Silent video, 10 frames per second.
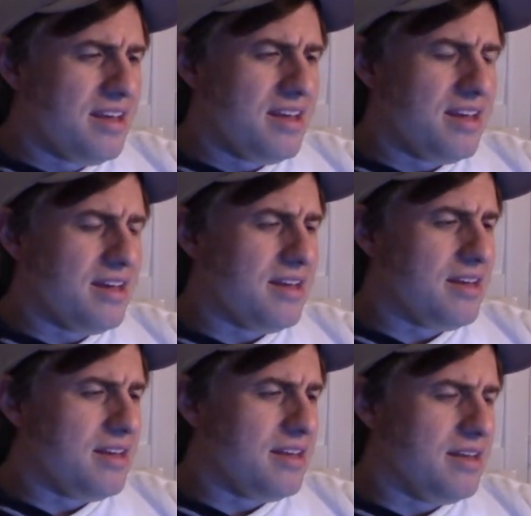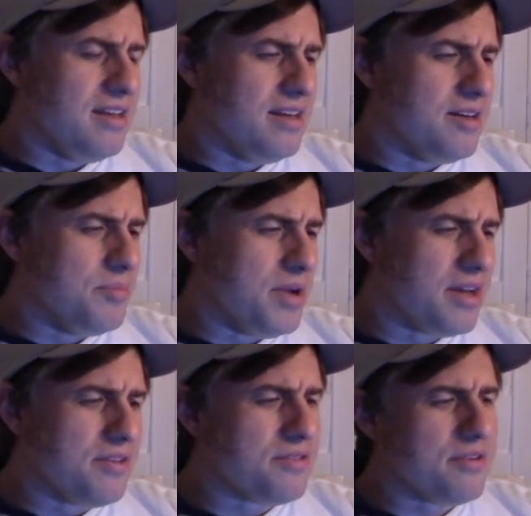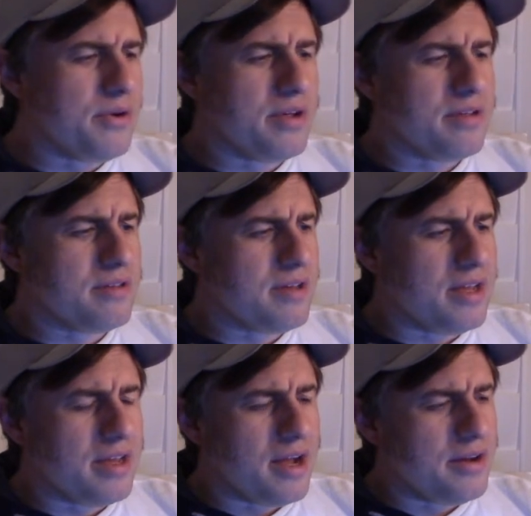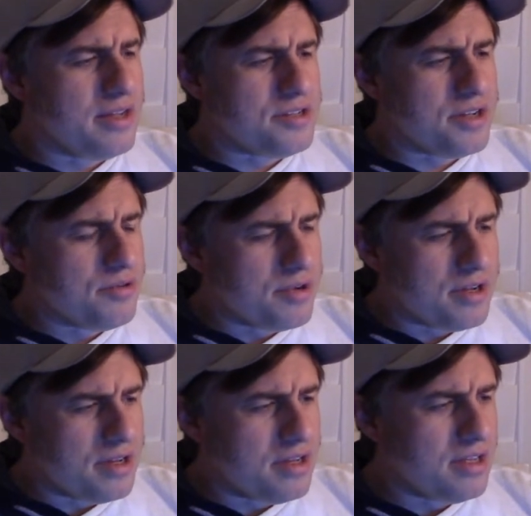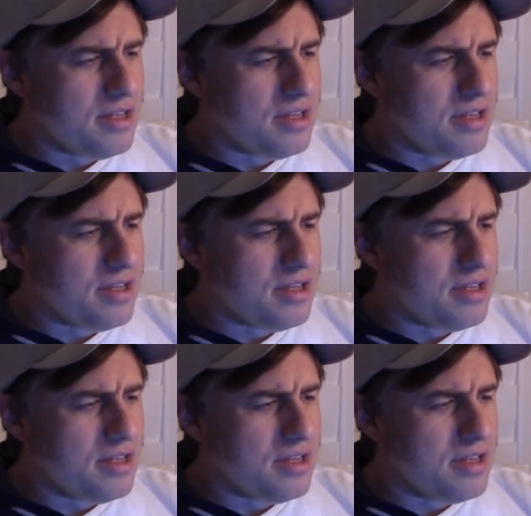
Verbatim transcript: Uh, you know, Bengals are out uh, AJ Green.